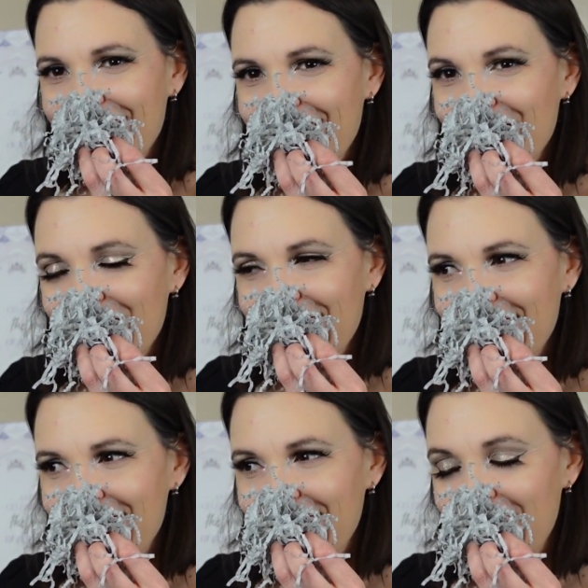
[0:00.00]
Oh my
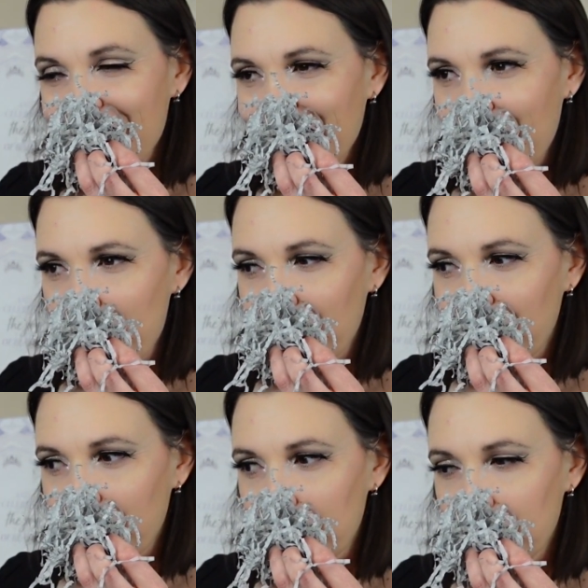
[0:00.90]
gosh, I never like
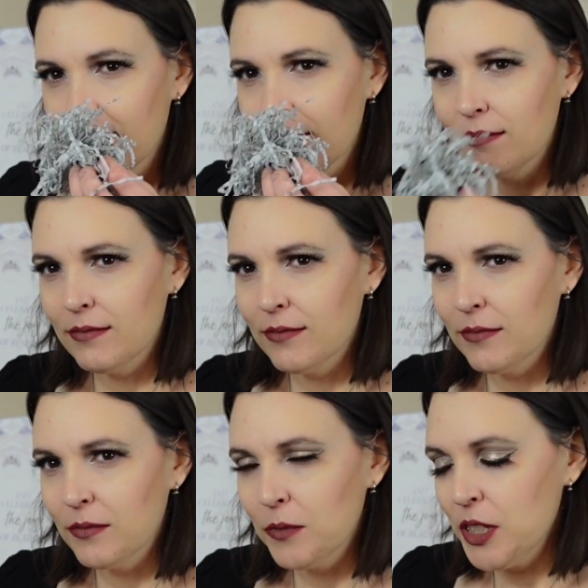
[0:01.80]
perfumes.
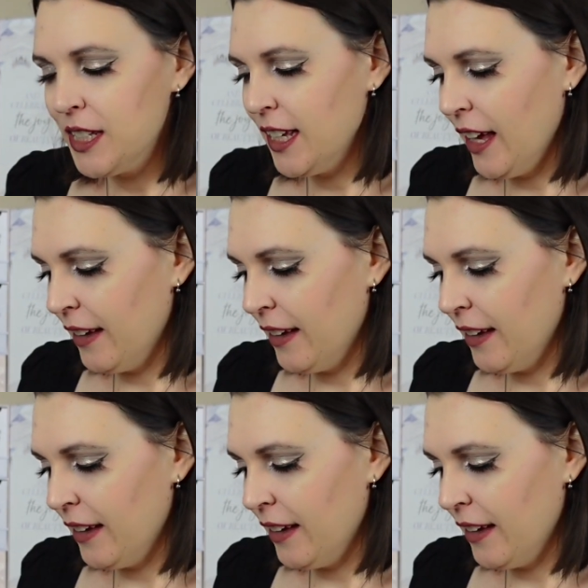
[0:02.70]
We'll see.